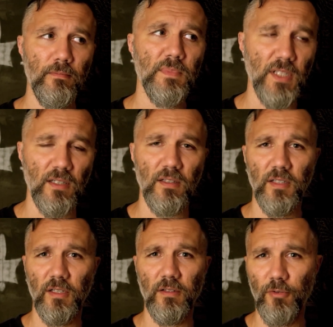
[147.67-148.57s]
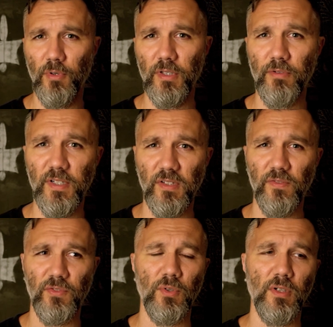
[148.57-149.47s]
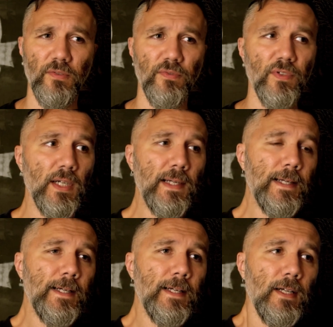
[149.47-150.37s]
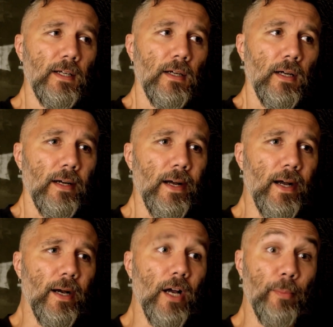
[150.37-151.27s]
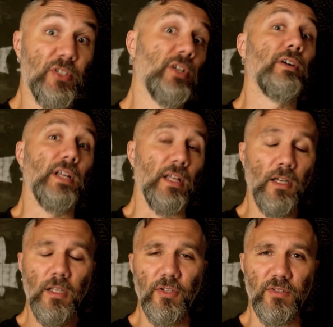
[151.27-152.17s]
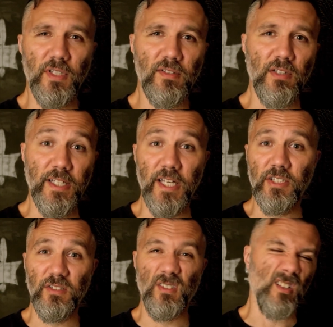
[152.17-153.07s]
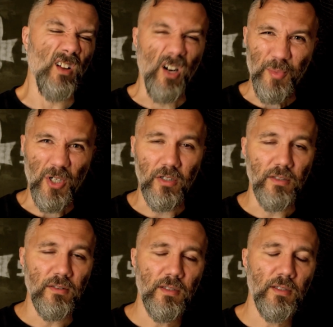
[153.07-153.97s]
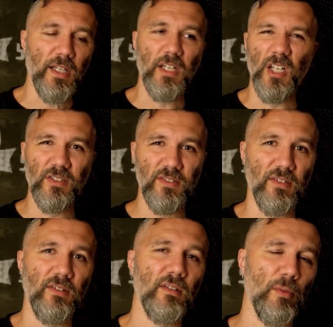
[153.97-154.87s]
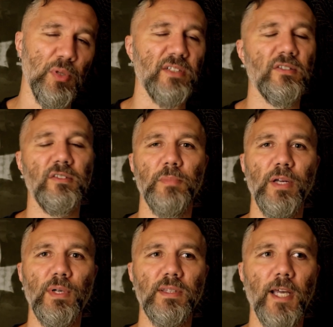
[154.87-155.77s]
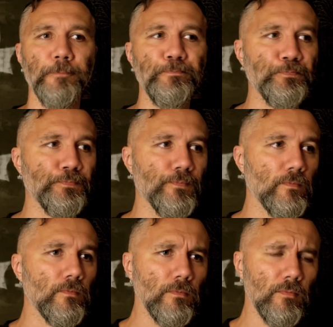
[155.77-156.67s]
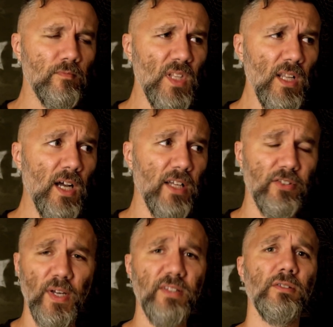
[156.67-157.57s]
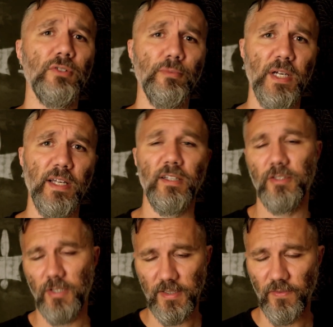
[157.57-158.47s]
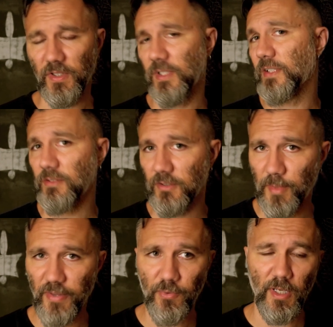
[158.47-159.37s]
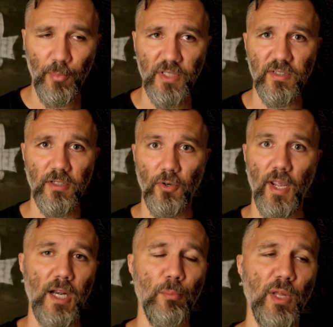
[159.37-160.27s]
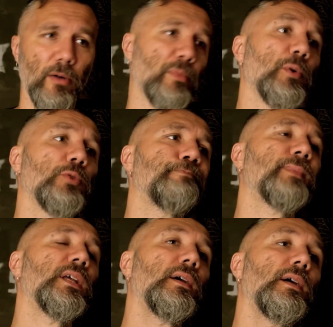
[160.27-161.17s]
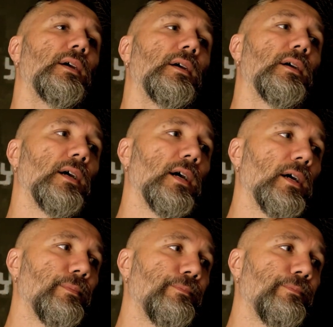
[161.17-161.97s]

then you run the risk of sort of obscuring those nice clean edges on armor and guns and the places you might want that. So I still do as you guys have seen, I still do my 3D prints in an organic black rubber mold. Not